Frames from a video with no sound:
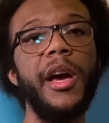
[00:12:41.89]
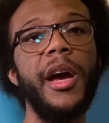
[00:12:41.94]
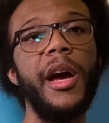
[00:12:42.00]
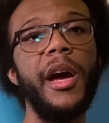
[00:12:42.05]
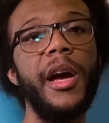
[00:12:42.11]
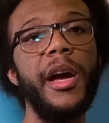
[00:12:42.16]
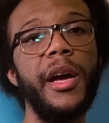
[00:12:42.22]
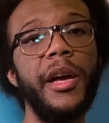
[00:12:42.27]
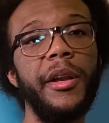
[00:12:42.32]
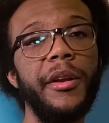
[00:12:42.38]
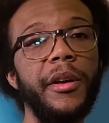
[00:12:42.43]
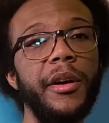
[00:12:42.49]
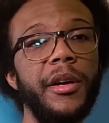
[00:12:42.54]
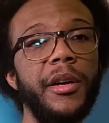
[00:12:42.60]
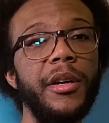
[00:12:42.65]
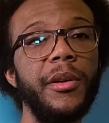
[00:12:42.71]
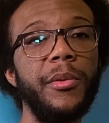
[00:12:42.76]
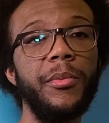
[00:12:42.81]
and
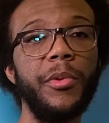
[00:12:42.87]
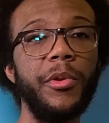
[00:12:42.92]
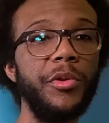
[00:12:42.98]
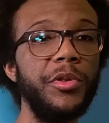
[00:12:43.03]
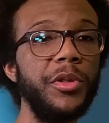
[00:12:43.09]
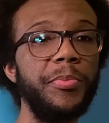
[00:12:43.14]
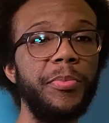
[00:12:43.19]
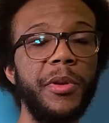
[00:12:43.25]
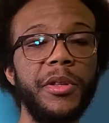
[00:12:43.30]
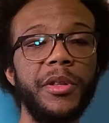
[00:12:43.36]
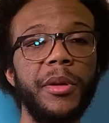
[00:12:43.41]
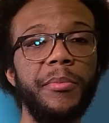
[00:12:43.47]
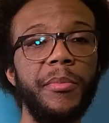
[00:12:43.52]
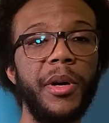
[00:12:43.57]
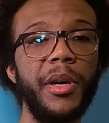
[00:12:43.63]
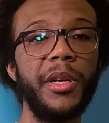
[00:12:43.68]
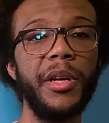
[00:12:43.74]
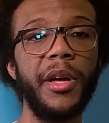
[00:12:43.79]
they'll split the
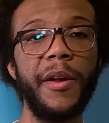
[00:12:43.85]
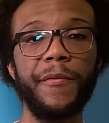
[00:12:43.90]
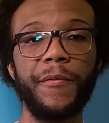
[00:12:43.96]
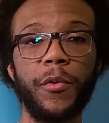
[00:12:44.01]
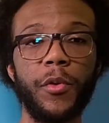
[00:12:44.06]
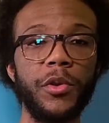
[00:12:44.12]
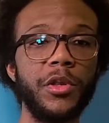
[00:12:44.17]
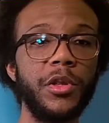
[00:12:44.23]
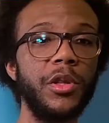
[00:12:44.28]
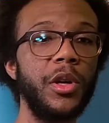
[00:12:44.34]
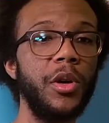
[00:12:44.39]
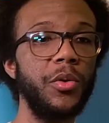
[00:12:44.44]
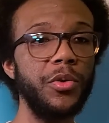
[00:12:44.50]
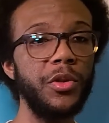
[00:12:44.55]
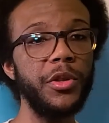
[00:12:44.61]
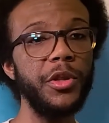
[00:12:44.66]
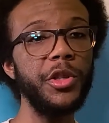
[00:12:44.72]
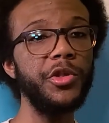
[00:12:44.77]
money, and Forrest can go into
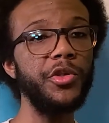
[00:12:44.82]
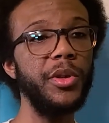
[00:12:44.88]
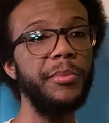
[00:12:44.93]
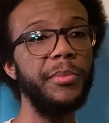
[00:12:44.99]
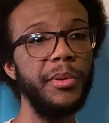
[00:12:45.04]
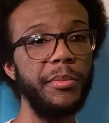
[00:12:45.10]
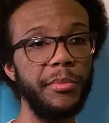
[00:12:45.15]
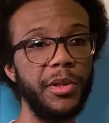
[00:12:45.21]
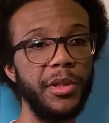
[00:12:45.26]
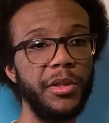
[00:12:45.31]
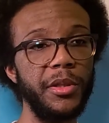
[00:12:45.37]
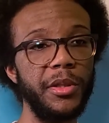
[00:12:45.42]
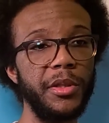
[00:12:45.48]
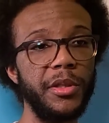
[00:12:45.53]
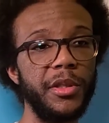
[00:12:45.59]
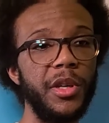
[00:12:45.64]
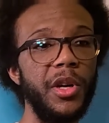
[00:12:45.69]
the shrimping business.